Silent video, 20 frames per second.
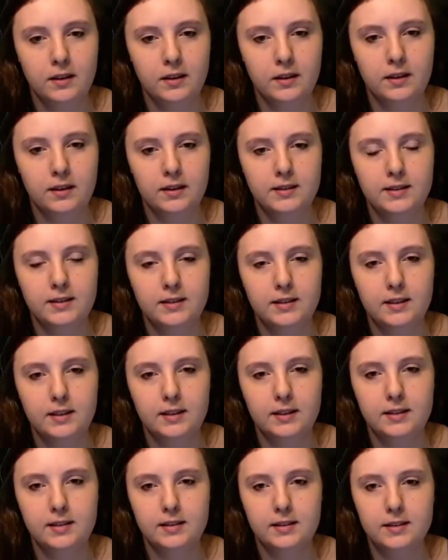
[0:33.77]
This
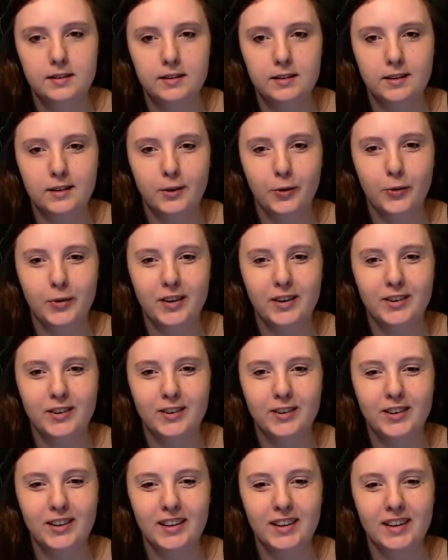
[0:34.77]
is where
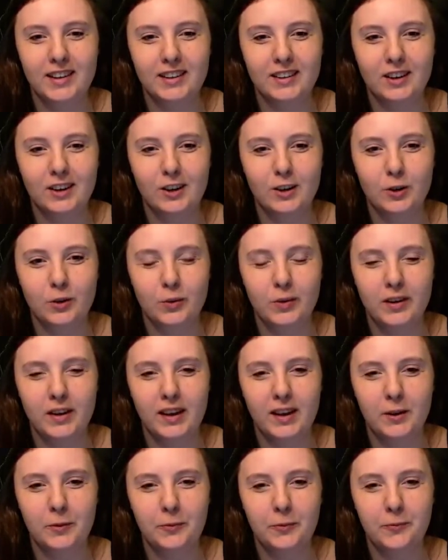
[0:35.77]
Dirk and
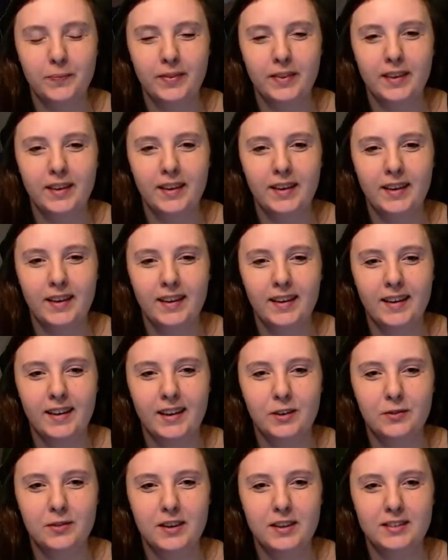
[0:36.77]
Chloe
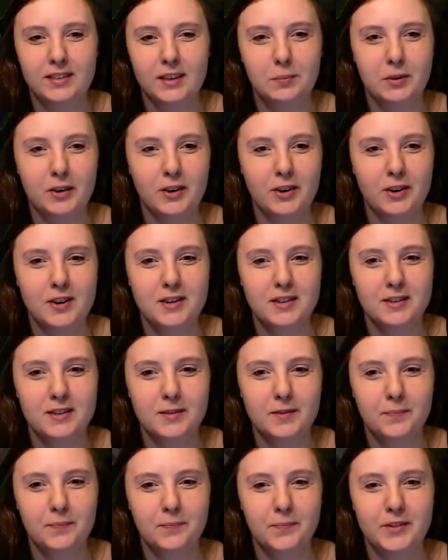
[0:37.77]
fix up cars
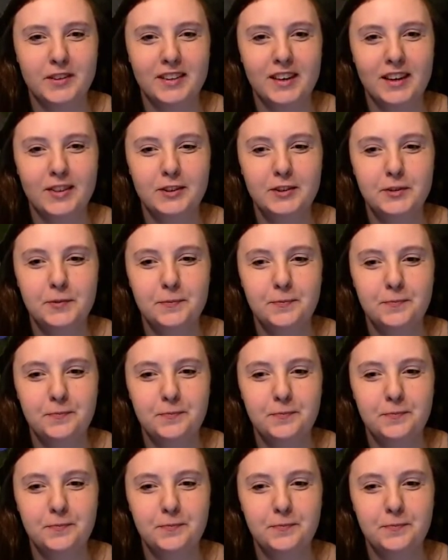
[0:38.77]
together,